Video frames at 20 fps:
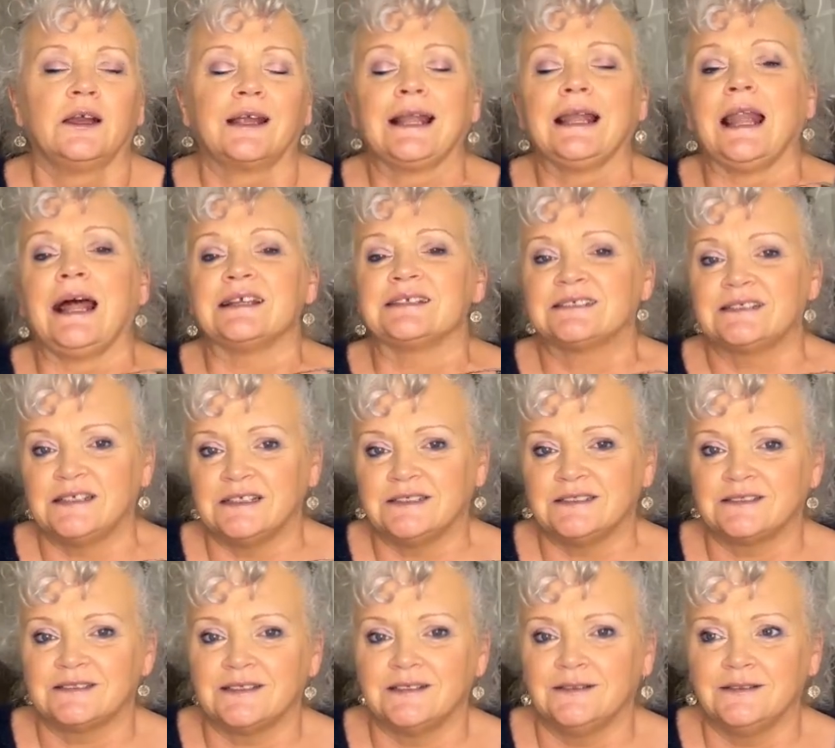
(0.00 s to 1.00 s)
glass that
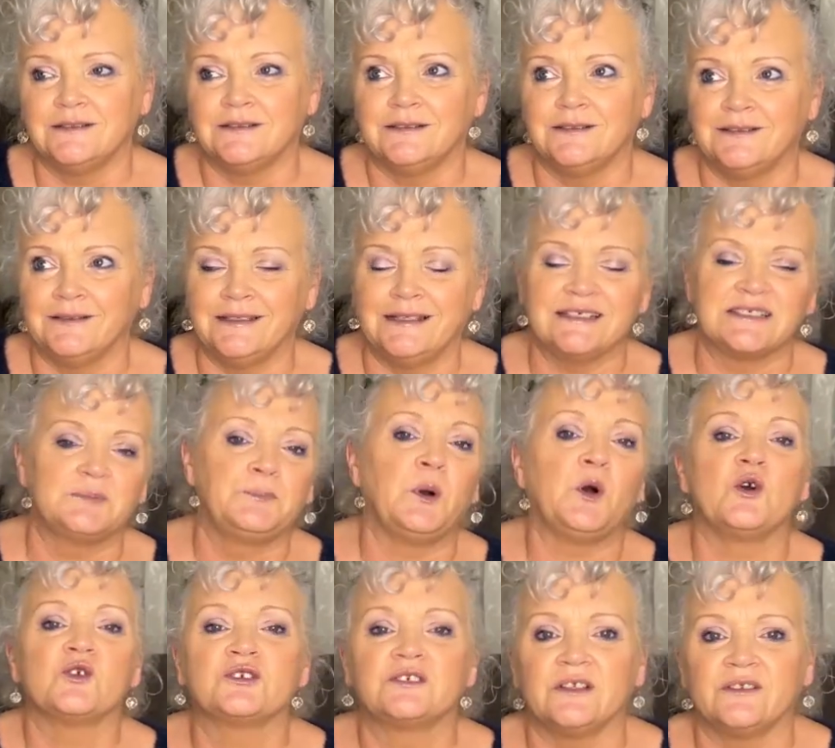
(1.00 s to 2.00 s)
it's
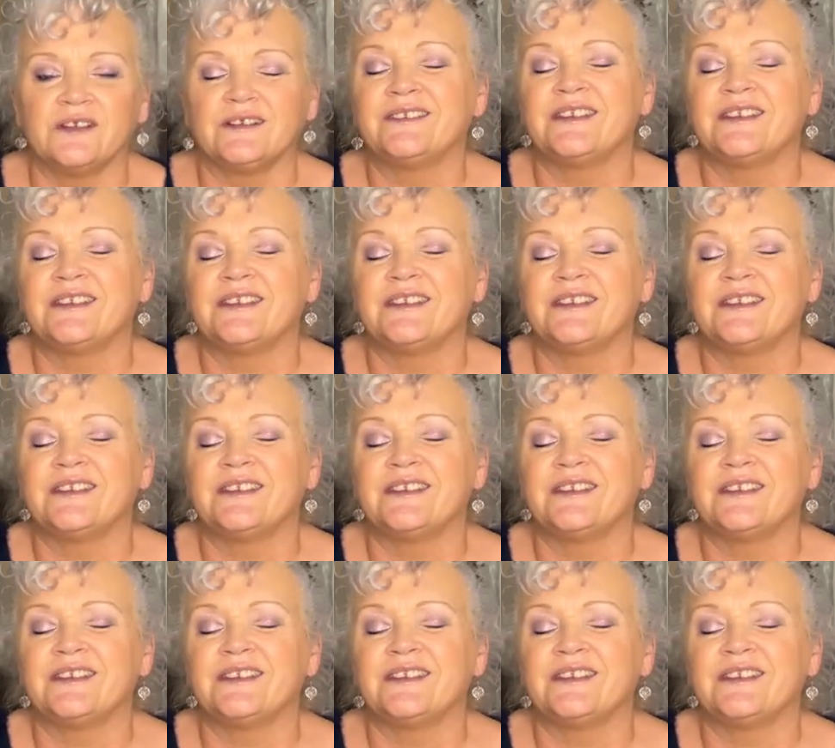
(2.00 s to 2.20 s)
supposed